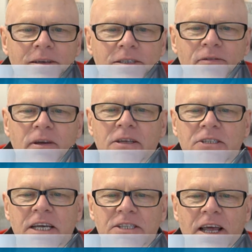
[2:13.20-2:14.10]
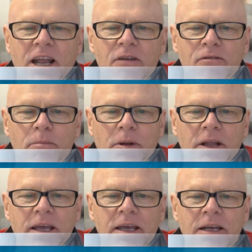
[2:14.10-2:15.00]
Sophia says hello from
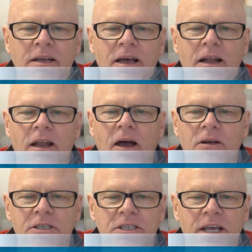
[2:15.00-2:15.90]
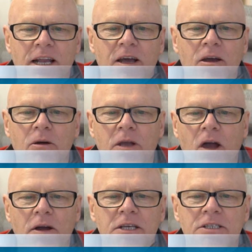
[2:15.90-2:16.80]
Berlin. Alan says hello.
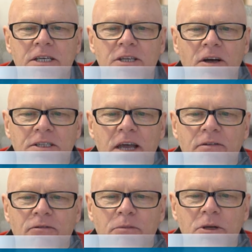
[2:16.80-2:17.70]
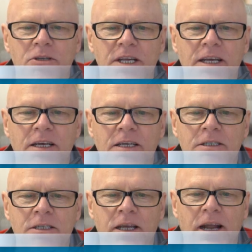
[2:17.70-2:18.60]
Cody says hi, David, from New
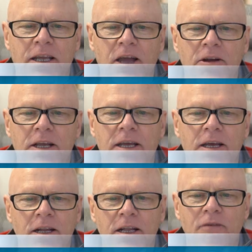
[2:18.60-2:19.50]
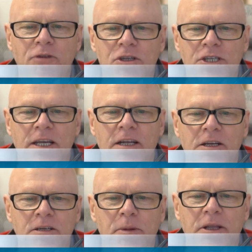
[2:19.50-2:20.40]
Zealand. G'day, Cody. Love New Zealand.